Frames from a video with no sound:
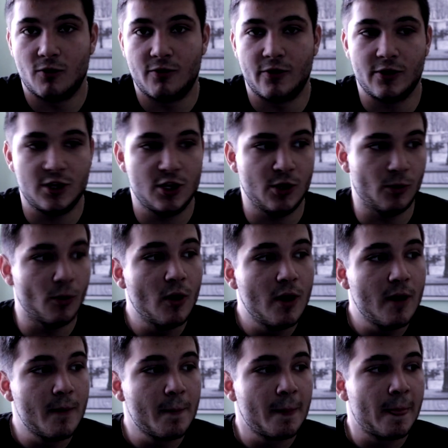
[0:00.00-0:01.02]
for you.
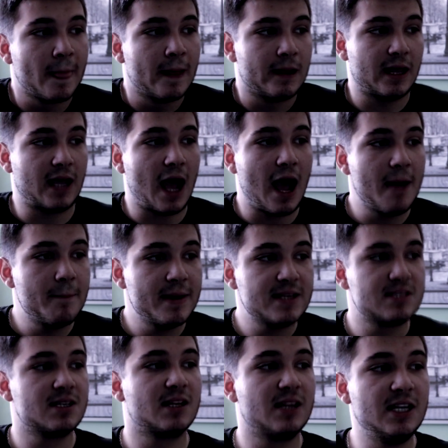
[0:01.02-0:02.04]
Like, I
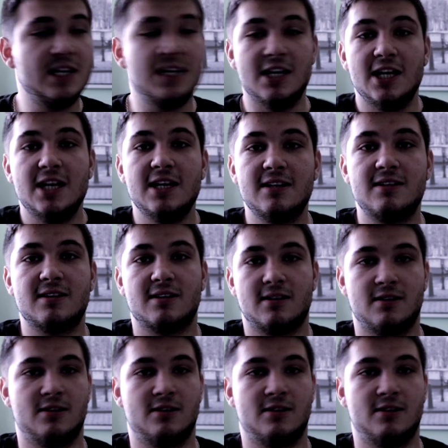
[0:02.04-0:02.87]
basically need,